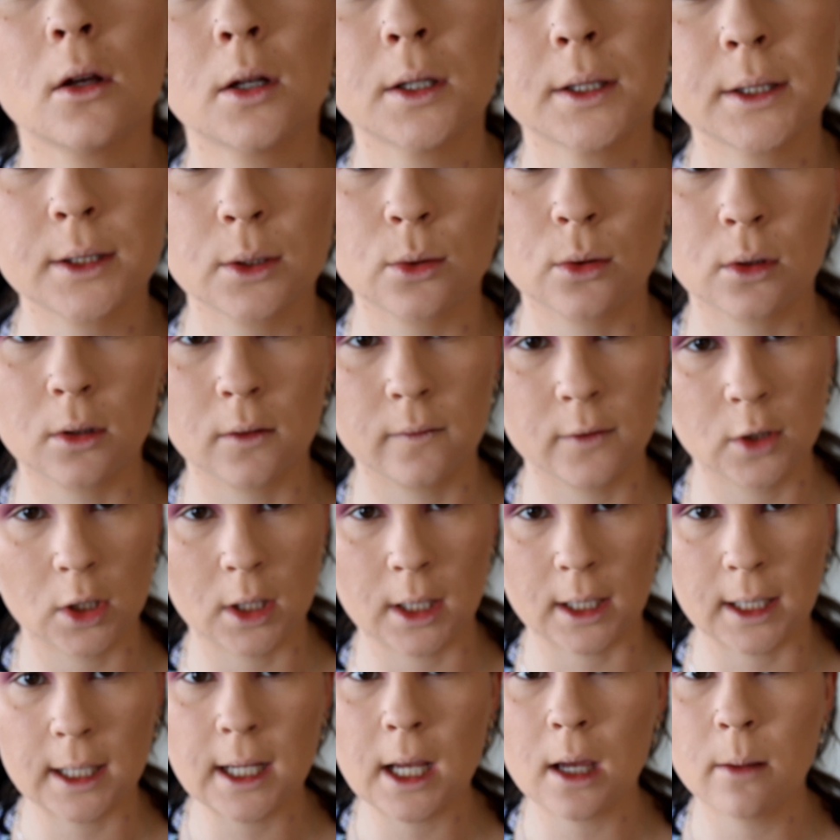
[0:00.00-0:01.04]
sort of do
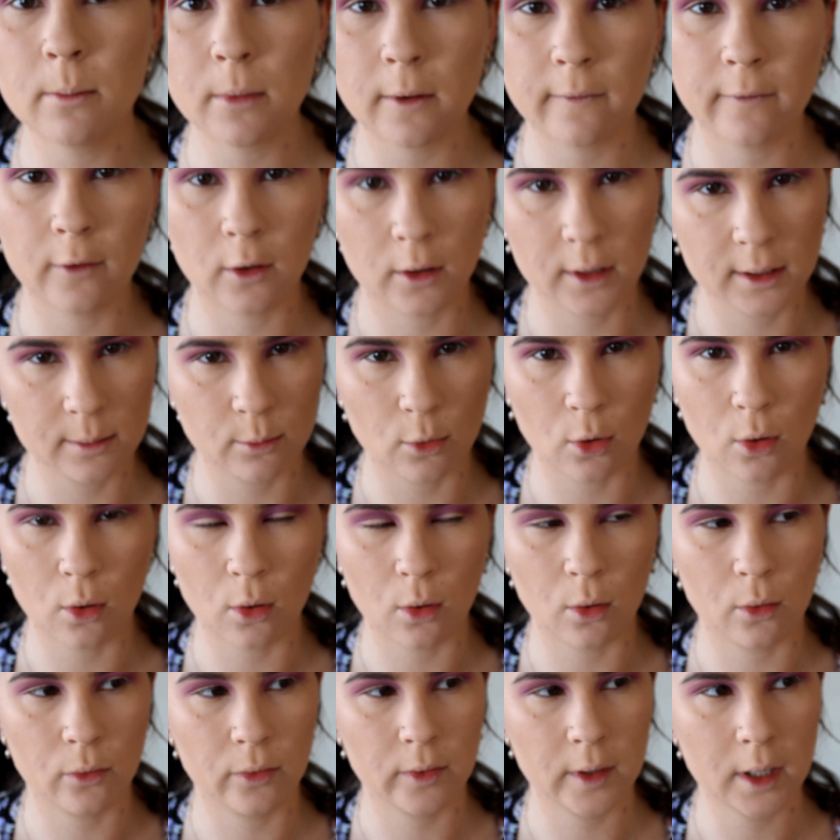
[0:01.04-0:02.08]
that again, but focus
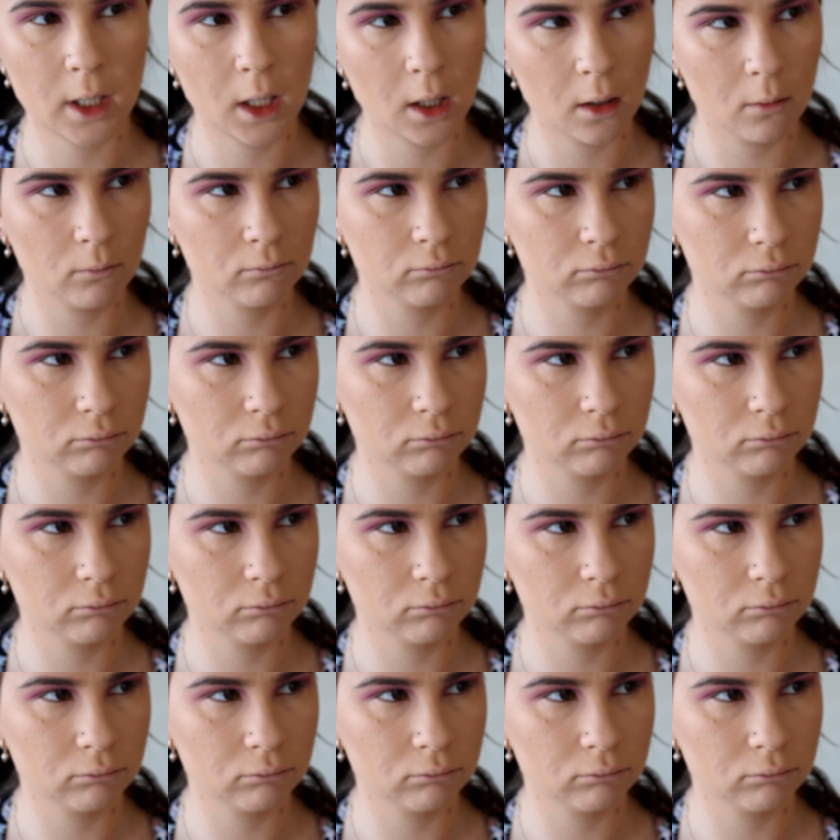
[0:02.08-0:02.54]
more on the